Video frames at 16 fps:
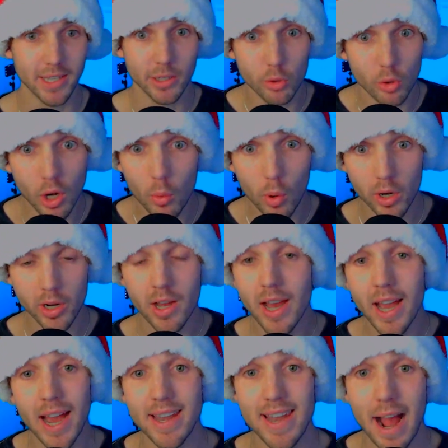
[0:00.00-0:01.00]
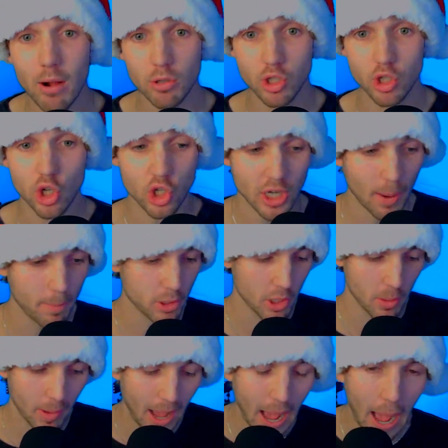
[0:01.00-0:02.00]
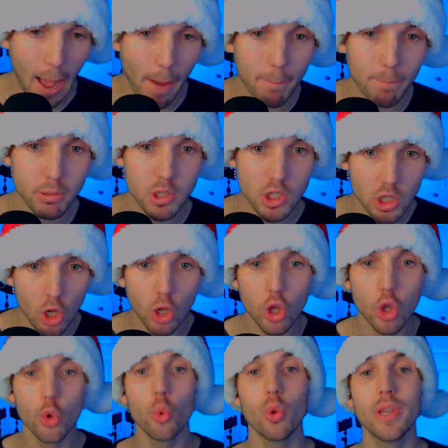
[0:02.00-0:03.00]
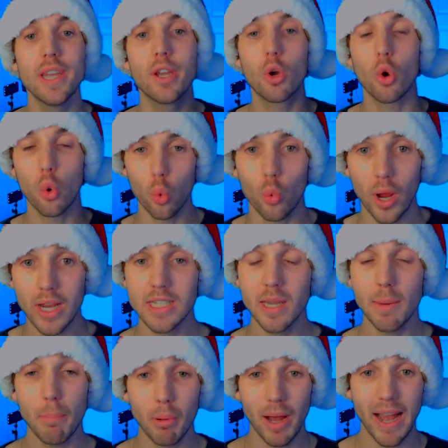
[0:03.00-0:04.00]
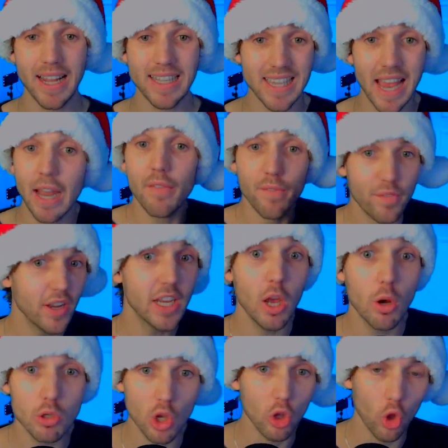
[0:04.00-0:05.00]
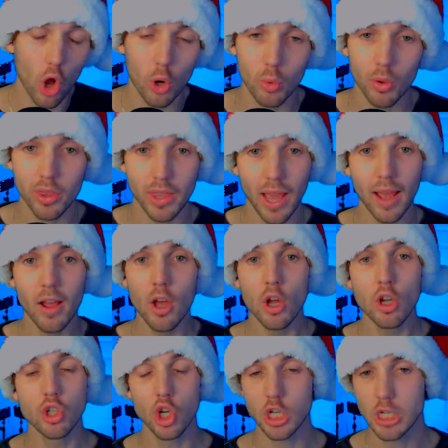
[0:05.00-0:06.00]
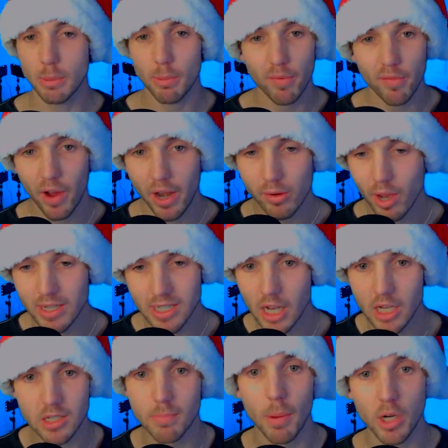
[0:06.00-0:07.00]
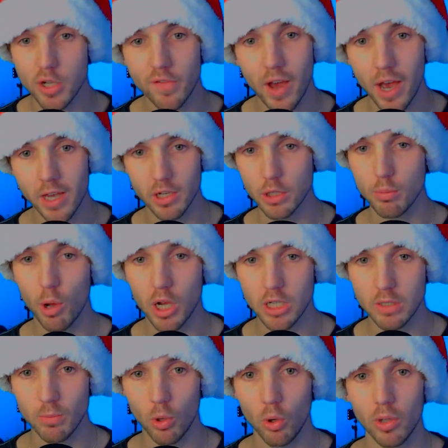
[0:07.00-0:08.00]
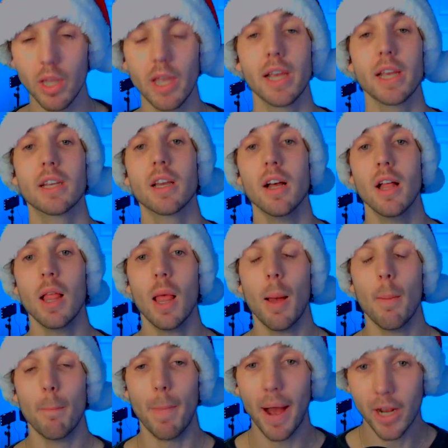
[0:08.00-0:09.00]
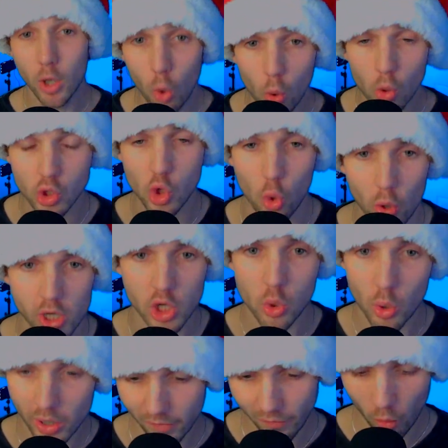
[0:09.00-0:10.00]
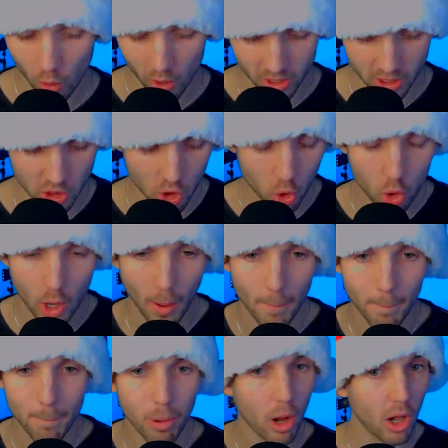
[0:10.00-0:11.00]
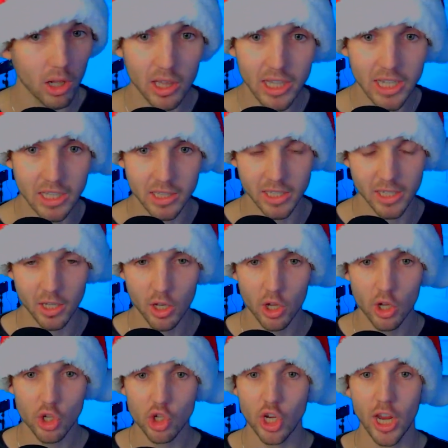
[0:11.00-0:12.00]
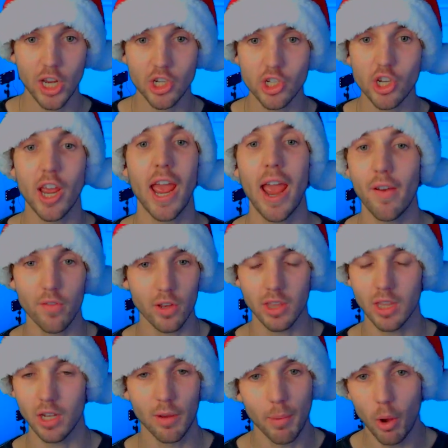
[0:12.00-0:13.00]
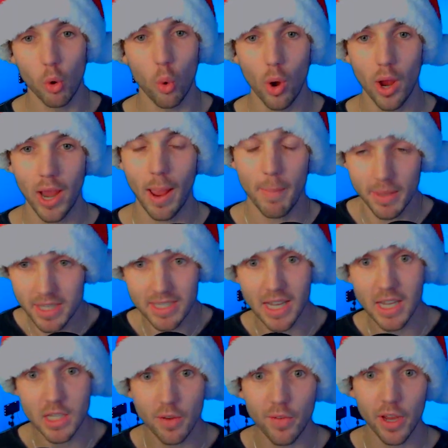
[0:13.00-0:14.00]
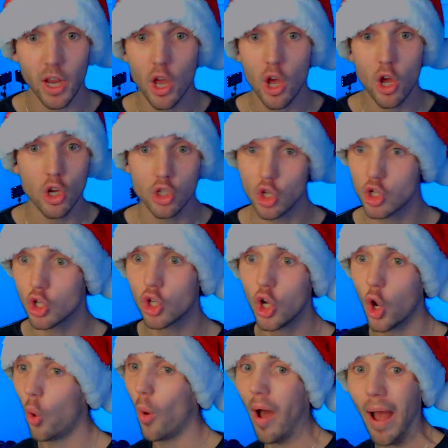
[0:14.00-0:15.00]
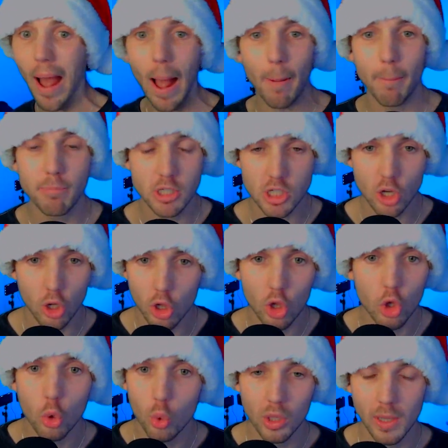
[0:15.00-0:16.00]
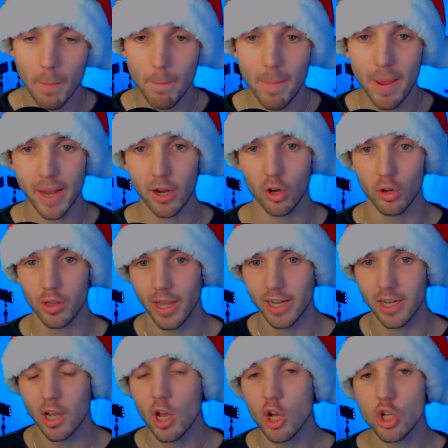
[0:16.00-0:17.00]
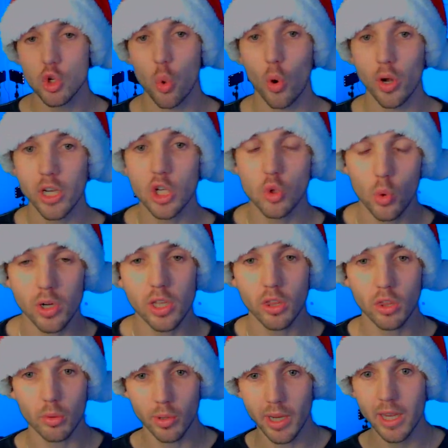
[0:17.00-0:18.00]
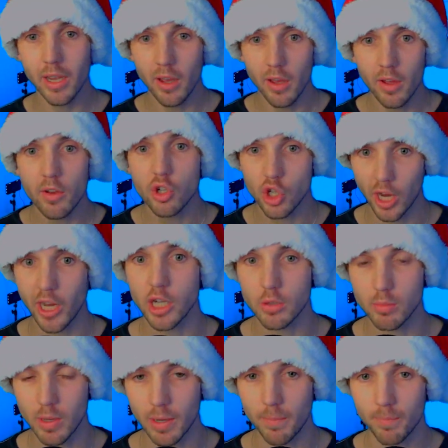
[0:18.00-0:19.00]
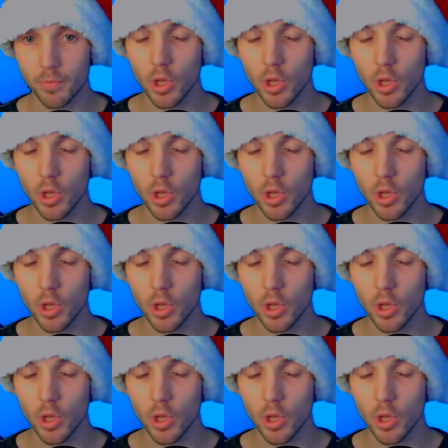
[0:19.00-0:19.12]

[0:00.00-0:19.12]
I do not want to announce just yet, but some absolutely crazy plans and videos along with that, just to provide you guys as much value as possible. Like, my goal in twenty twenty-four is to completely change everything about who I am, in the sense of like, just go absolutely bigger. Like, twenty twenty-three changed me.